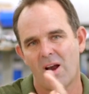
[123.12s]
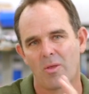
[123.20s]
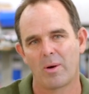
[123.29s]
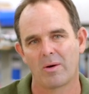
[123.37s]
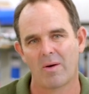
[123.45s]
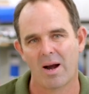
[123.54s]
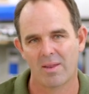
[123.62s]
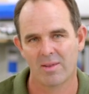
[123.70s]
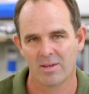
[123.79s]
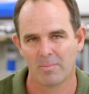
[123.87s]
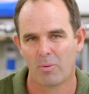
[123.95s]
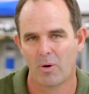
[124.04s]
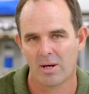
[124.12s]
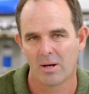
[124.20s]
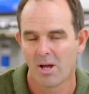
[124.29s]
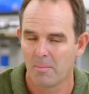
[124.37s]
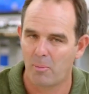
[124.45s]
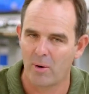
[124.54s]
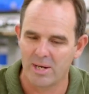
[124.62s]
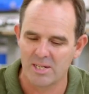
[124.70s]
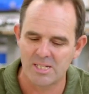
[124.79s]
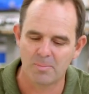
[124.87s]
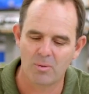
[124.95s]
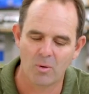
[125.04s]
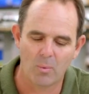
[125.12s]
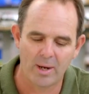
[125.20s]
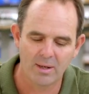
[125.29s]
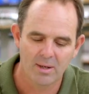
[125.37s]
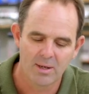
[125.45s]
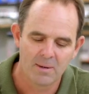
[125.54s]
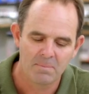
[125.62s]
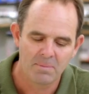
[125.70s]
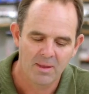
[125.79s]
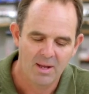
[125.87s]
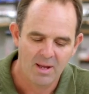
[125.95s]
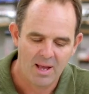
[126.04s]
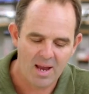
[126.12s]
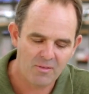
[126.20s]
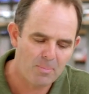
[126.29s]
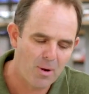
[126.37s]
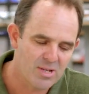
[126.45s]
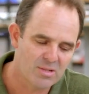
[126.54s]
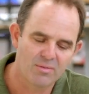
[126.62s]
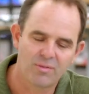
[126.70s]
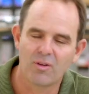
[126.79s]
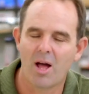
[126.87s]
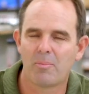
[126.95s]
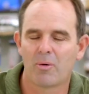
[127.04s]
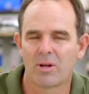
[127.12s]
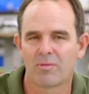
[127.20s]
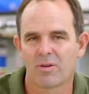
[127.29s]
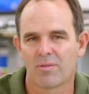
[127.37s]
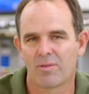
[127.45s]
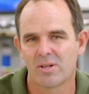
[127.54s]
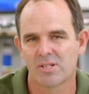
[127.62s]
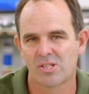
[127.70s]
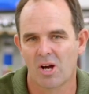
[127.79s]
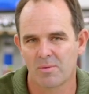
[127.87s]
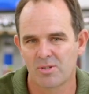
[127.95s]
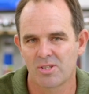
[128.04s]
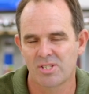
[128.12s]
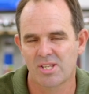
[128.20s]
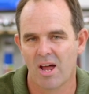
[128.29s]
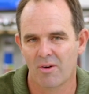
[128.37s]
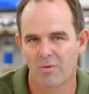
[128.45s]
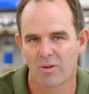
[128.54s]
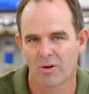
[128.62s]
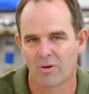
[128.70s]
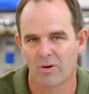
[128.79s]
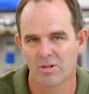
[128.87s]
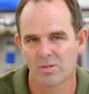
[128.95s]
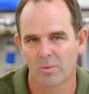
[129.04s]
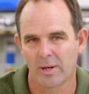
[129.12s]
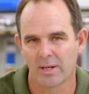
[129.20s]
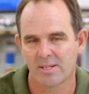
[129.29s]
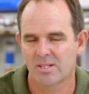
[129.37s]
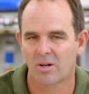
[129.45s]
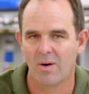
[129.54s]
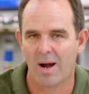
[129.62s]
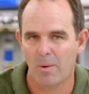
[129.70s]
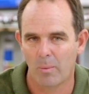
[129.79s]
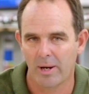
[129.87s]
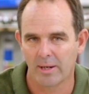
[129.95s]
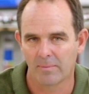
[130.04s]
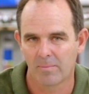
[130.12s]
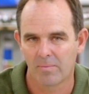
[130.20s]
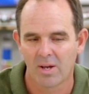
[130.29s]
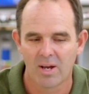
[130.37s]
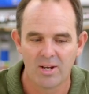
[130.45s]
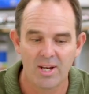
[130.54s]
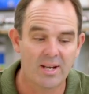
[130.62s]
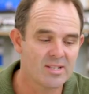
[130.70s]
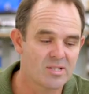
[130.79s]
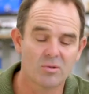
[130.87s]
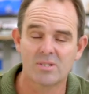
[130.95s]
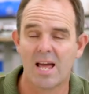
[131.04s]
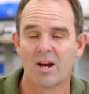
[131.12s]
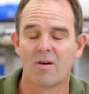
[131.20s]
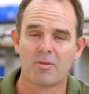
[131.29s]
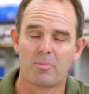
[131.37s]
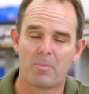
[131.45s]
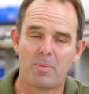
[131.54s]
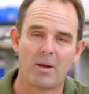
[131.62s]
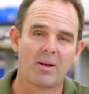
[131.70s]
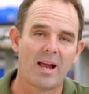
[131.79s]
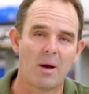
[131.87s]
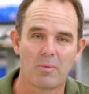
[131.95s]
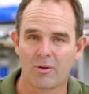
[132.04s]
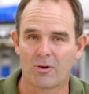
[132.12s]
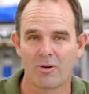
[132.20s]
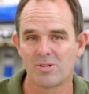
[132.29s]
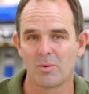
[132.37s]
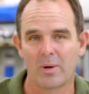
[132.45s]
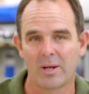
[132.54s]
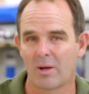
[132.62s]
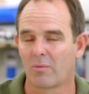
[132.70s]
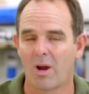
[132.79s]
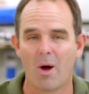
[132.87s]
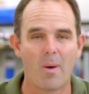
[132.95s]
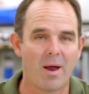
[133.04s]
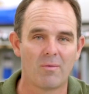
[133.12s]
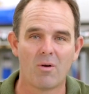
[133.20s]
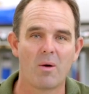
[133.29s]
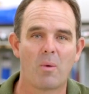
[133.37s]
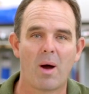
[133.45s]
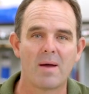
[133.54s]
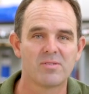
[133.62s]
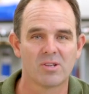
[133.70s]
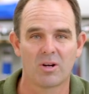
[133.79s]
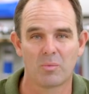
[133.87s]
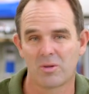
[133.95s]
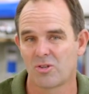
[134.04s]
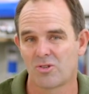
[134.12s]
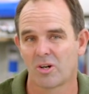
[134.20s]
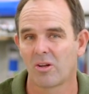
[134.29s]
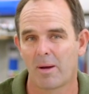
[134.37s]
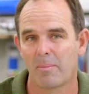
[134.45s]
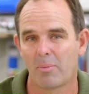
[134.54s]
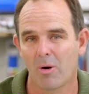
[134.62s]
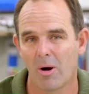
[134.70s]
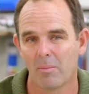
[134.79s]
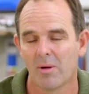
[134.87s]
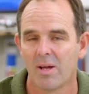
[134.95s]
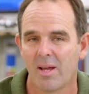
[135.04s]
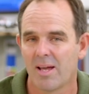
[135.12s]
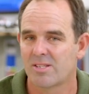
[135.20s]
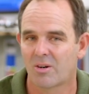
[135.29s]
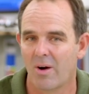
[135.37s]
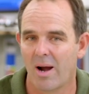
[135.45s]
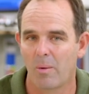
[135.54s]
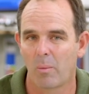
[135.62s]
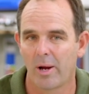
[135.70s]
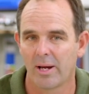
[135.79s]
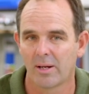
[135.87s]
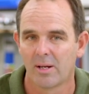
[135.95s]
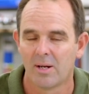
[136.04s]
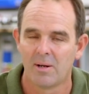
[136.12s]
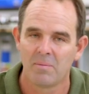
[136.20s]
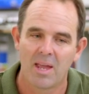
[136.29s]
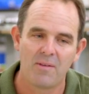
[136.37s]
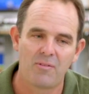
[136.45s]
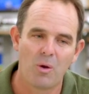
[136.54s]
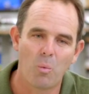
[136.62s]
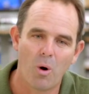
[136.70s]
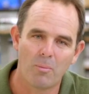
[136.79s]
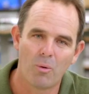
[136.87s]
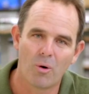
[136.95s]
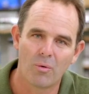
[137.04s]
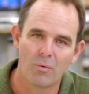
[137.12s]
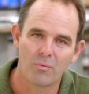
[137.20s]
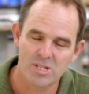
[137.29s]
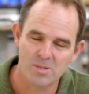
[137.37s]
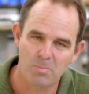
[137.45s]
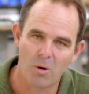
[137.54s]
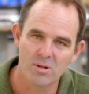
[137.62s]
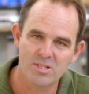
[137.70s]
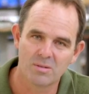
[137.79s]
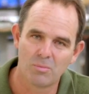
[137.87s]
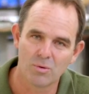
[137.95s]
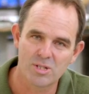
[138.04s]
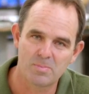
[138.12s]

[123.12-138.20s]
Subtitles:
of the wing rather than the pointy tip of the wing. Every person flightboarding for the first time should start off with a cruiser wing. It's a great wing. You can still take off the propeller guard with a cruiser wing and go out and ride waves on it with a true glide prop. It's a great wing. If you want more response and more